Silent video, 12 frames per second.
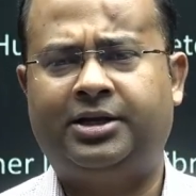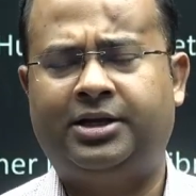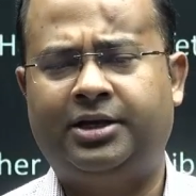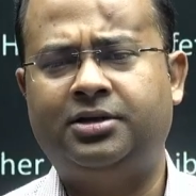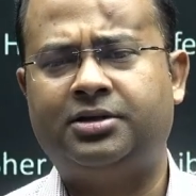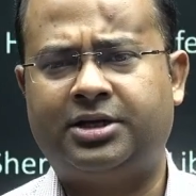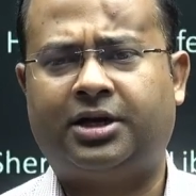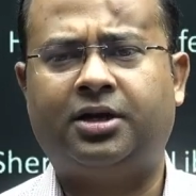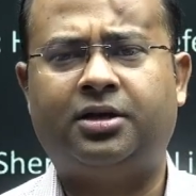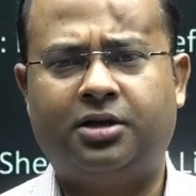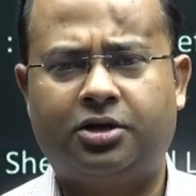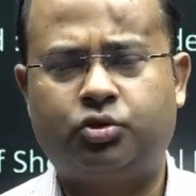Then
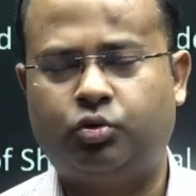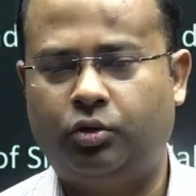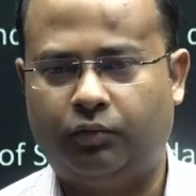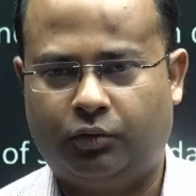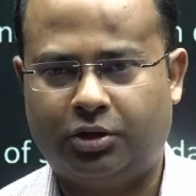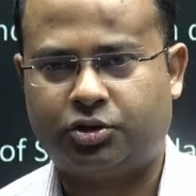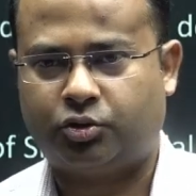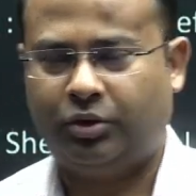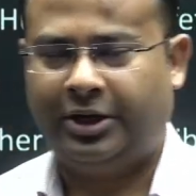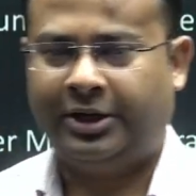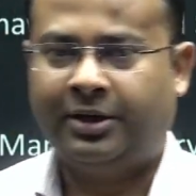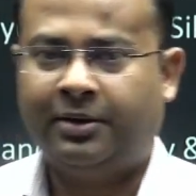Sikandar Sul was
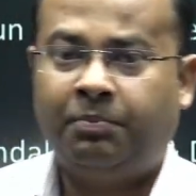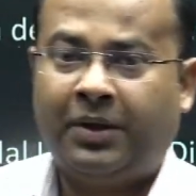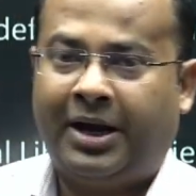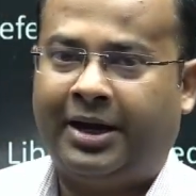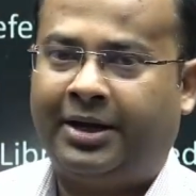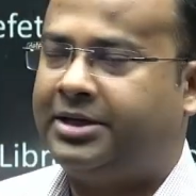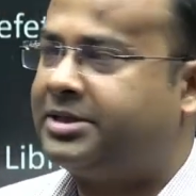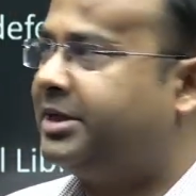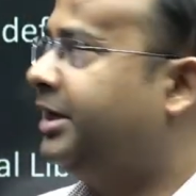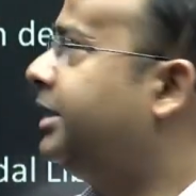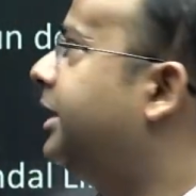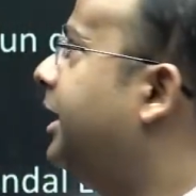ruling, and it is
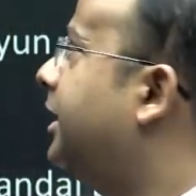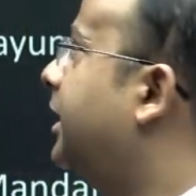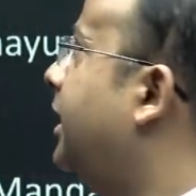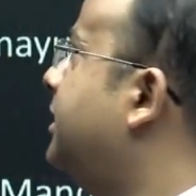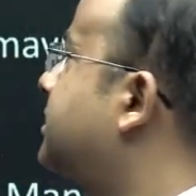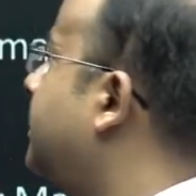said that guys